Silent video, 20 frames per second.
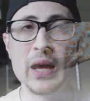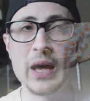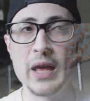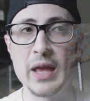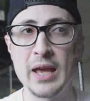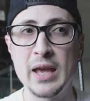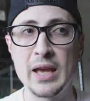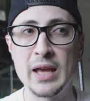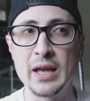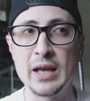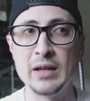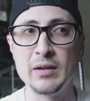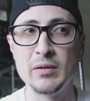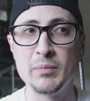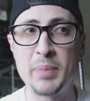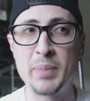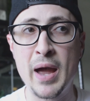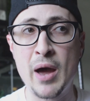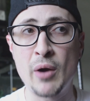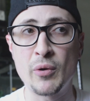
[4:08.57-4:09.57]
and
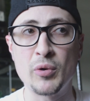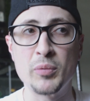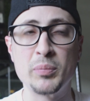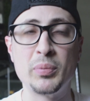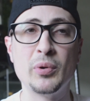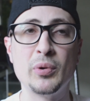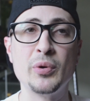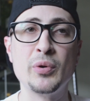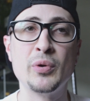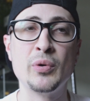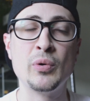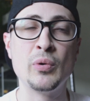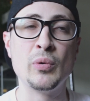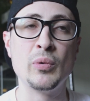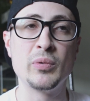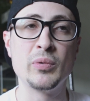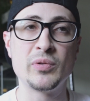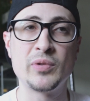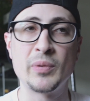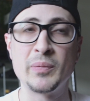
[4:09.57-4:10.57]
powder
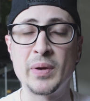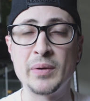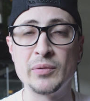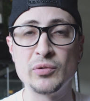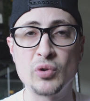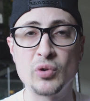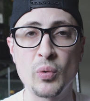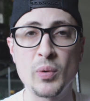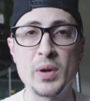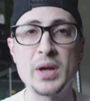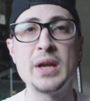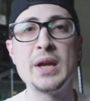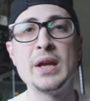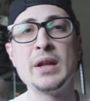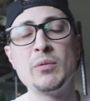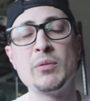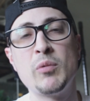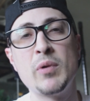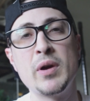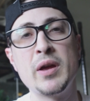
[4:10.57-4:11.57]
blue, sometimes
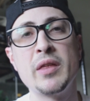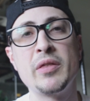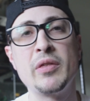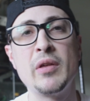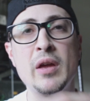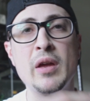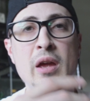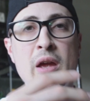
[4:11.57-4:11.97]
green with